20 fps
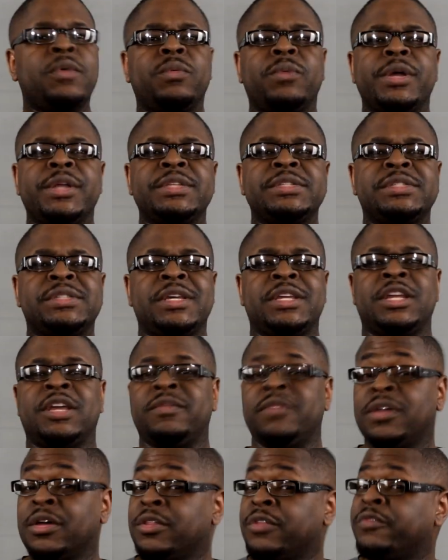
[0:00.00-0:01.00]
Wednesday, and
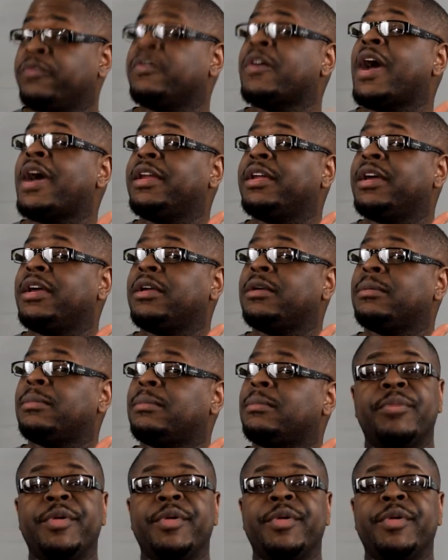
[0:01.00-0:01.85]
every other Friday.